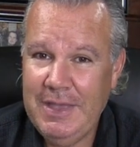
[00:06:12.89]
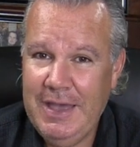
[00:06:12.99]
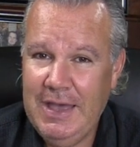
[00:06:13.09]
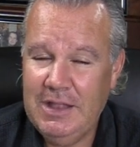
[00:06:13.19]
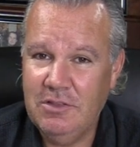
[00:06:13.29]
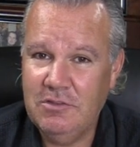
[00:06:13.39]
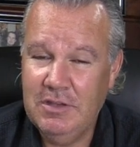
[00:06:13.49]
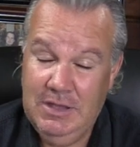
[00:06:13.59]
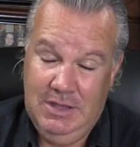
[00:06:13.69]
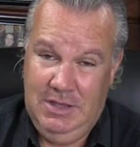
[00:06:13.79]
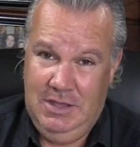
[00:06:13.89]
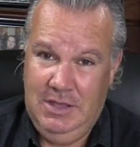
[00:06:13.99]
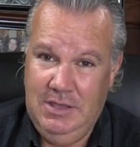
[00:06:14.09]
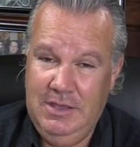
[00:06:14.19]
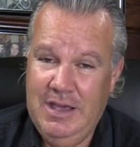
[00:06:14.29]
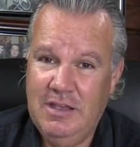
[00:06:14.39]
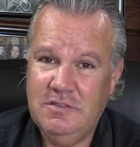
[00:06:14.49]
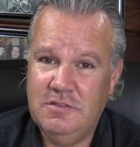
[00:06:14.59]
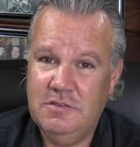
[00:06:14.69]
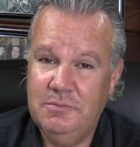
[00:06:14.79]
And
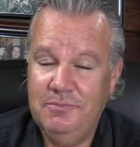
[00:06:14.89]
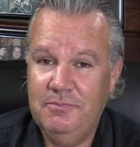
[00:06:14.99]
yes,